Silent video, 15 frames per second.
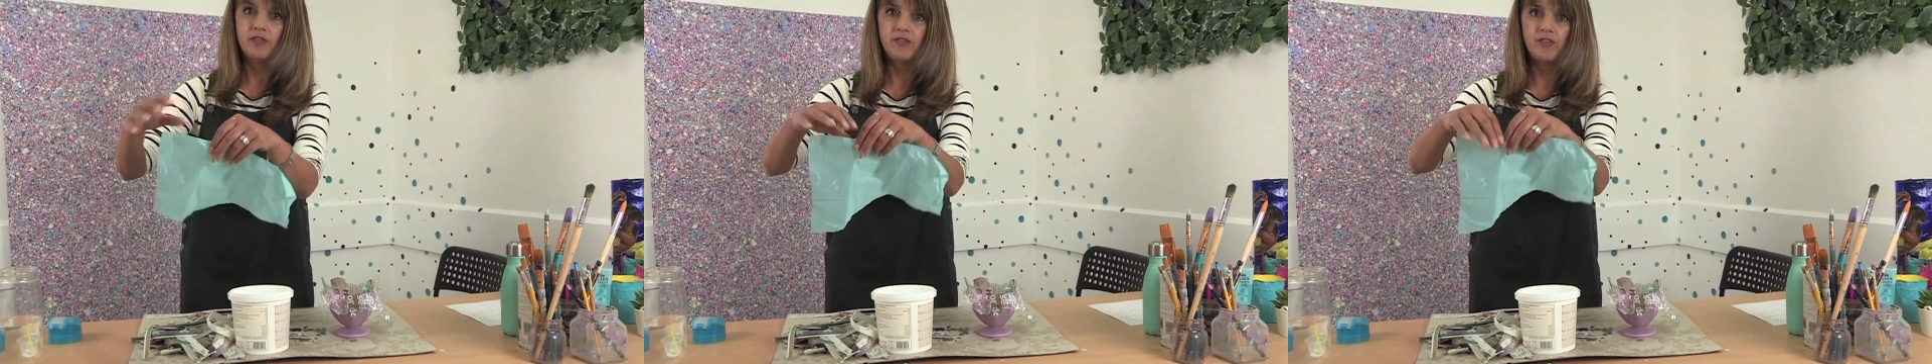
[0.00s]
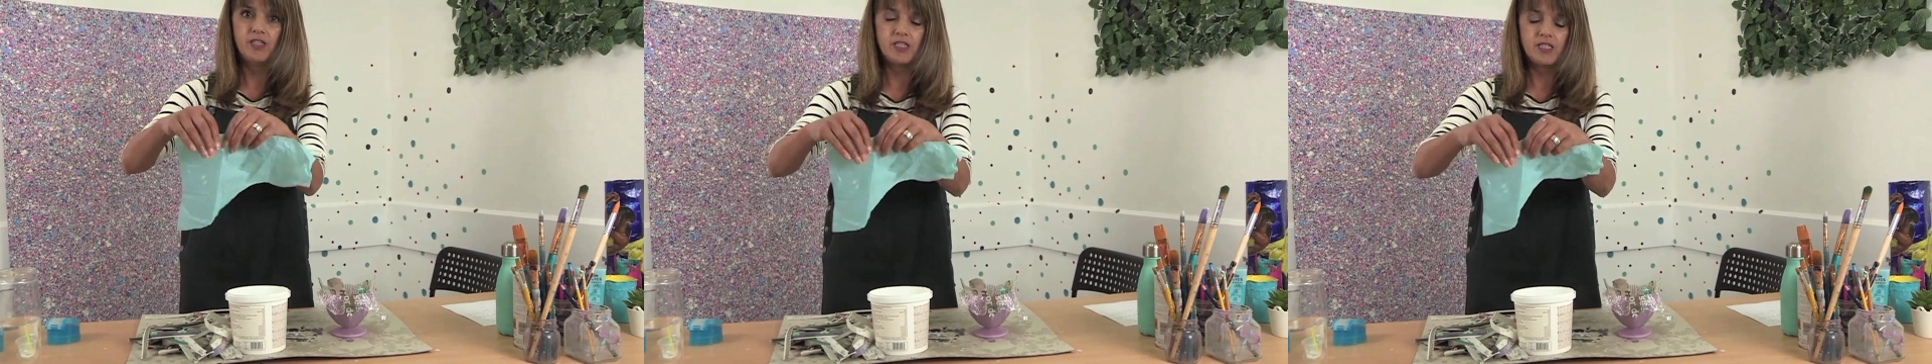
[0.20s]

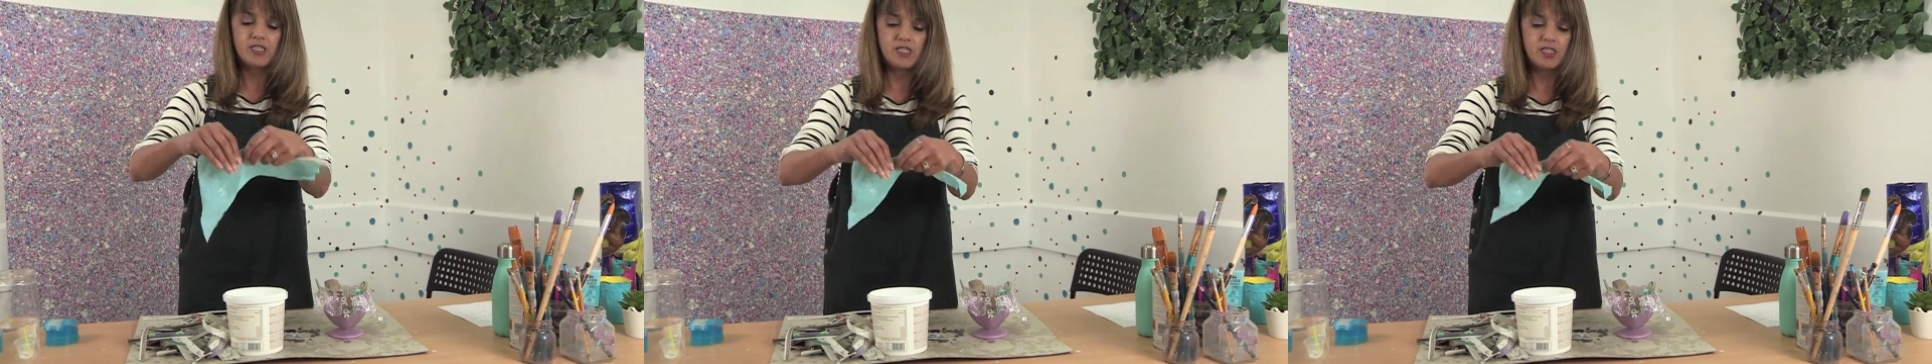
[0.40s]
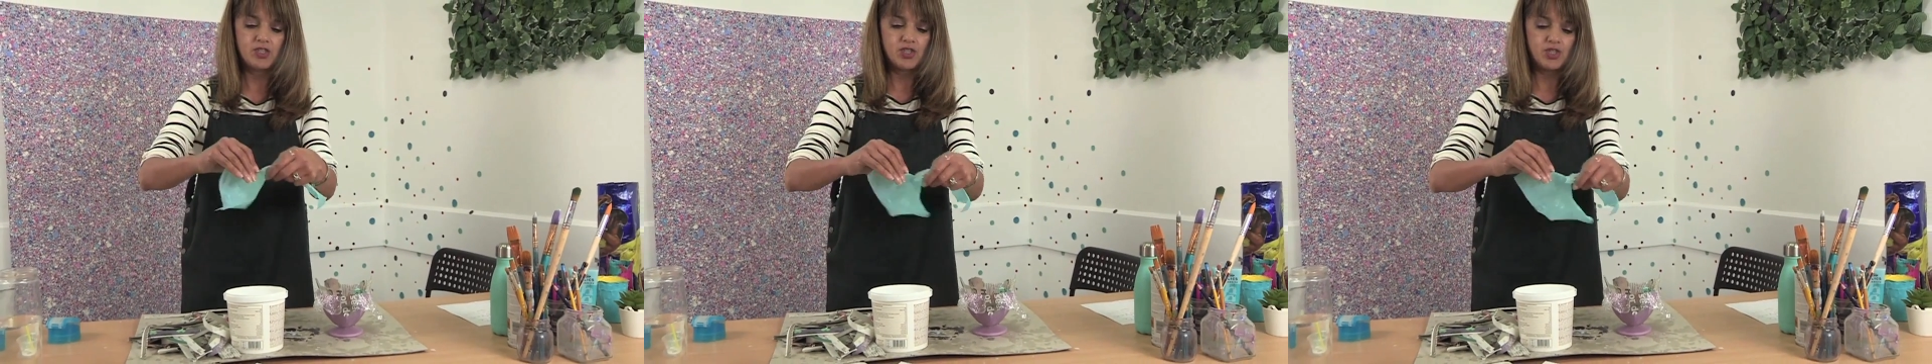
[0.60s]
This
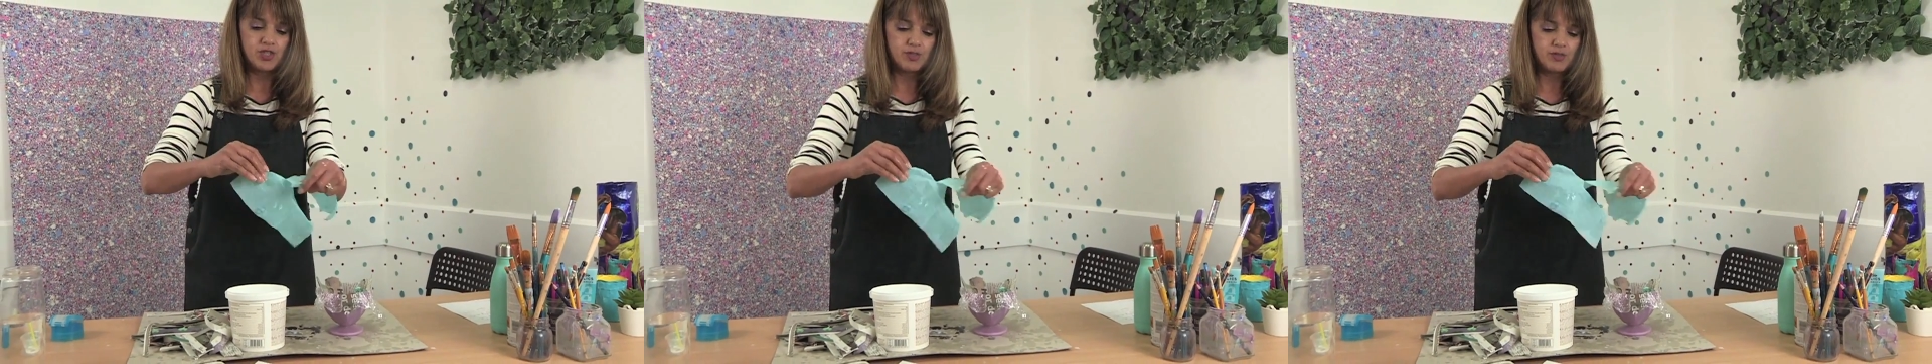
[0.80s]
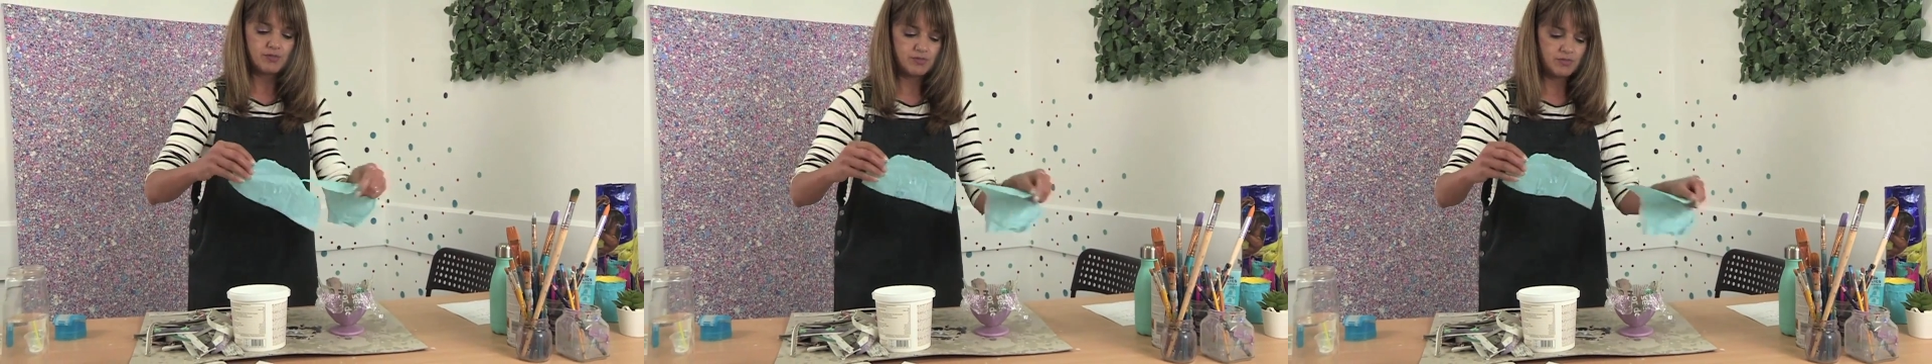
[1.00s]

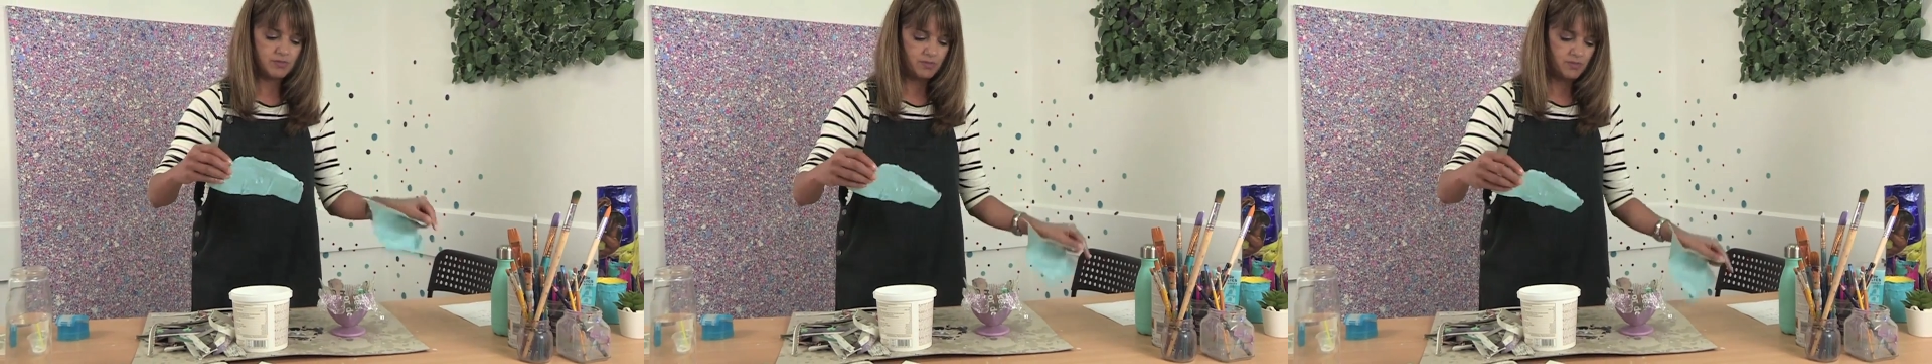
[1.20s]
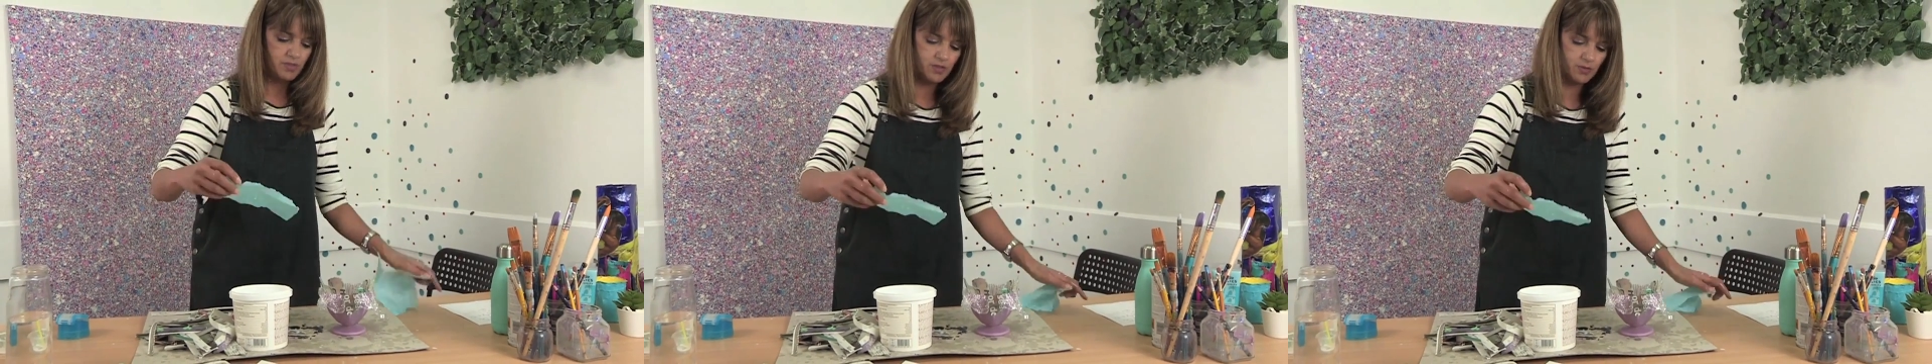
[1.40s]
tissue,
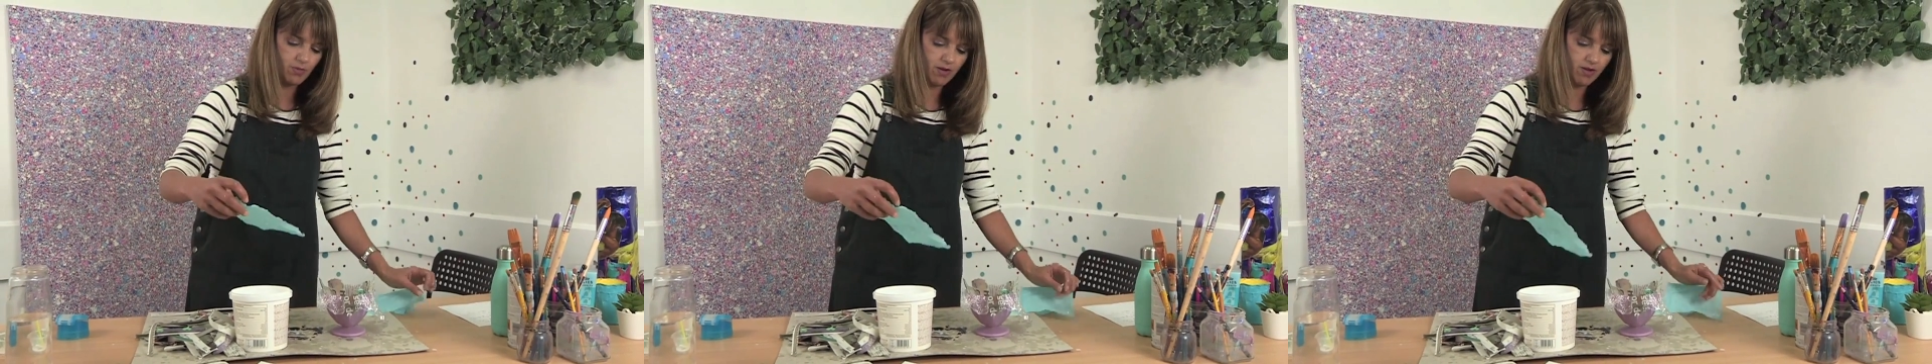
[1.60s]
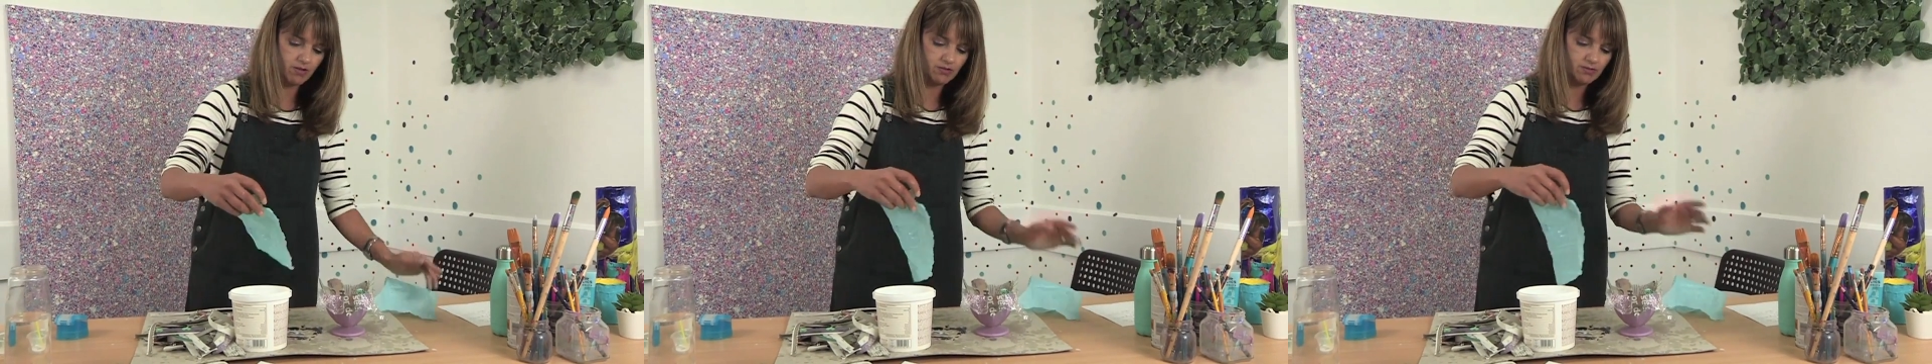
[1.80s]

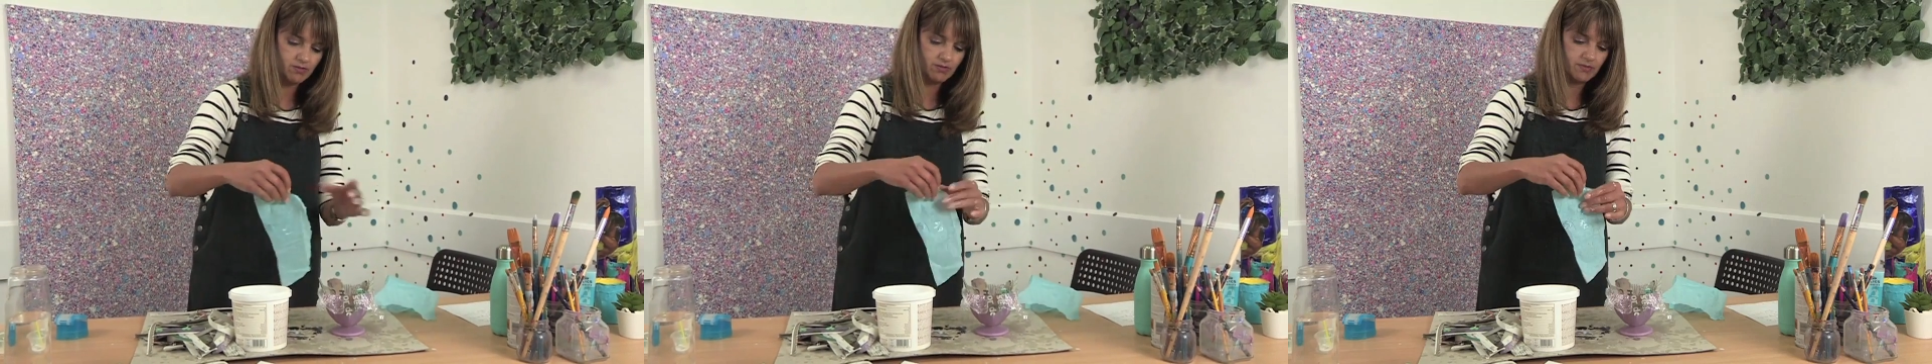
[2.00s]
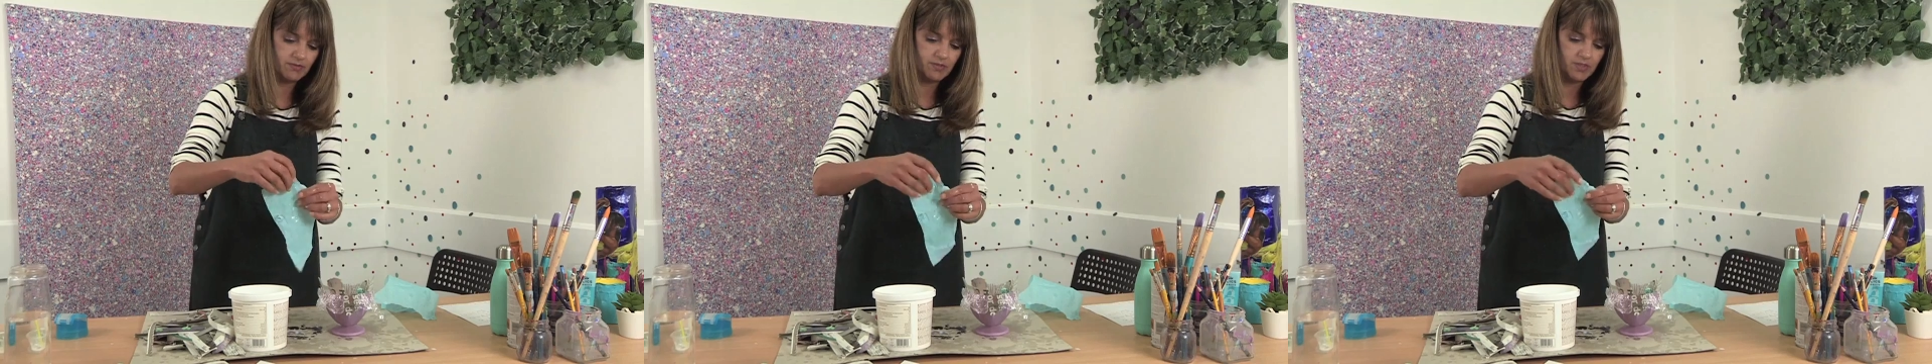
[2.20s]

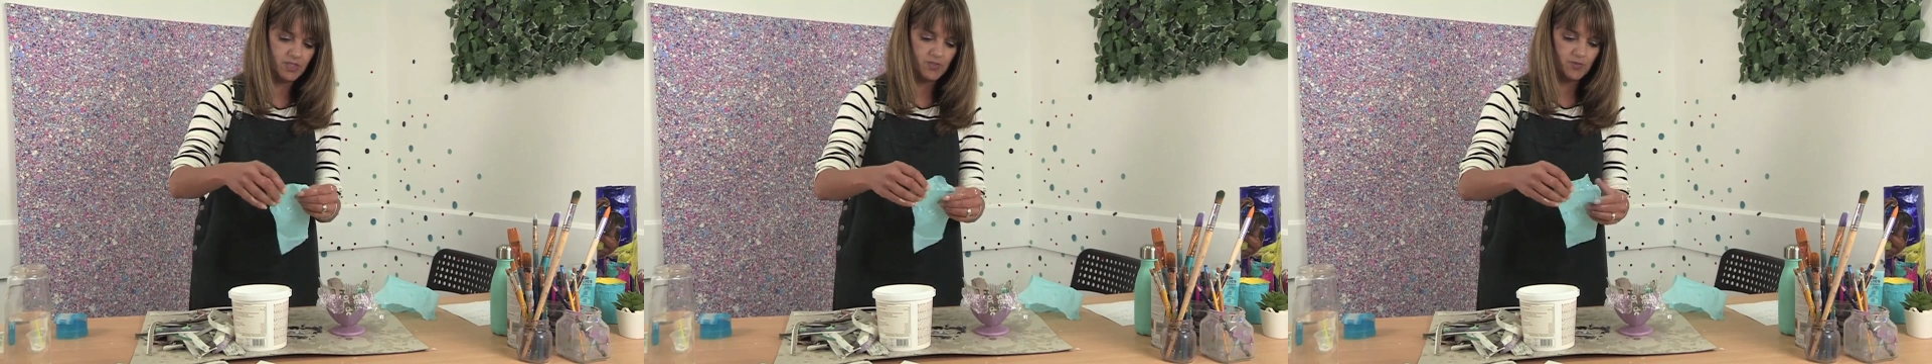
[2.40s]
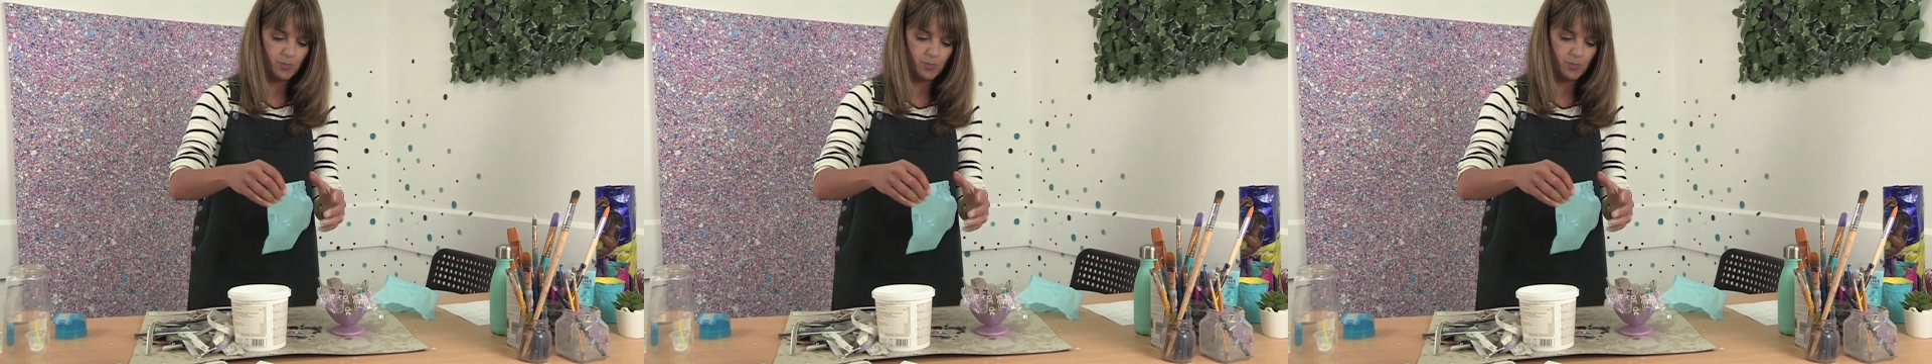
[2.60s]
just